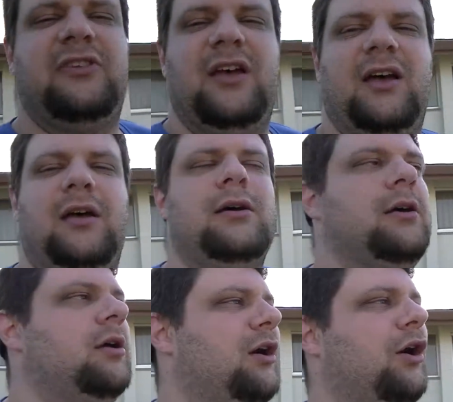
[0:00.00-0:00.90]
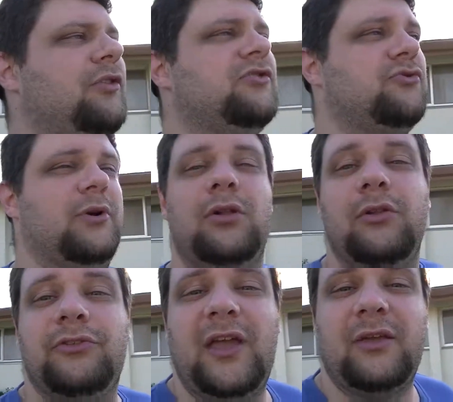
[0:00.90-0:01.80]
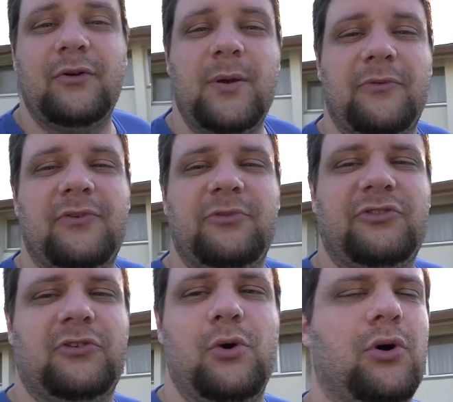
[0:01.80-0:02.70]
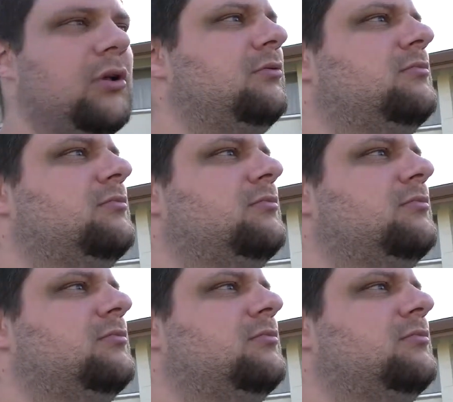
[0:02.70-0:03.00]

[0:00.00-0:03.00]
uh, all the drills I can remember from school.